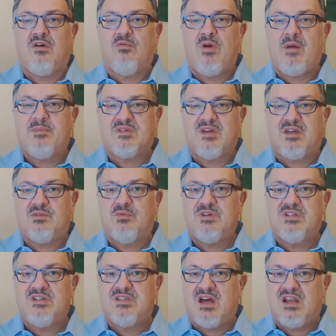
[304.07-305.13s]
website,
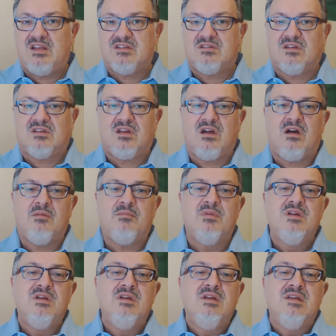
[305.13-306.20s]
WeTheItalians.com,
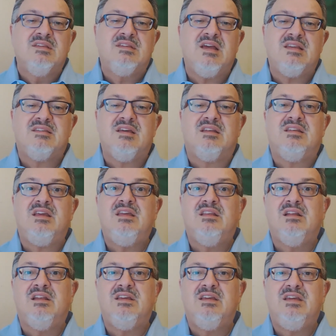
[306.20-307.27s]
says that
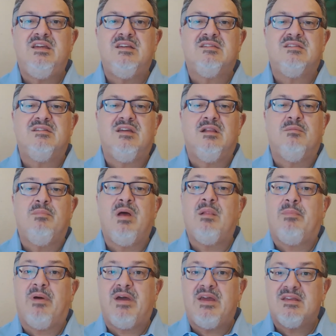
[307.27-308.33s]
Italy is il bel
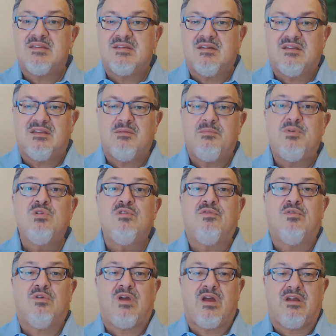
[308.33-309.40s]
paese, the
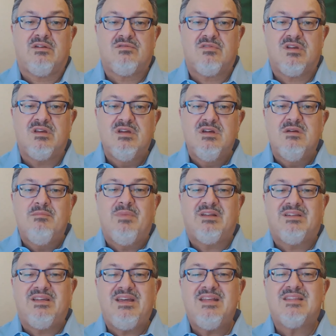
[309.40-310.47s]
beautiful country,
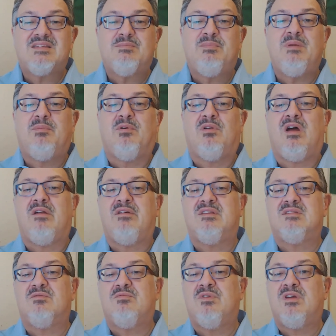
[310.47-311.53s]
but its people are
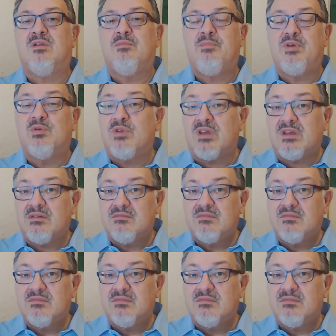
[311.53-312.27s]
its real beauty.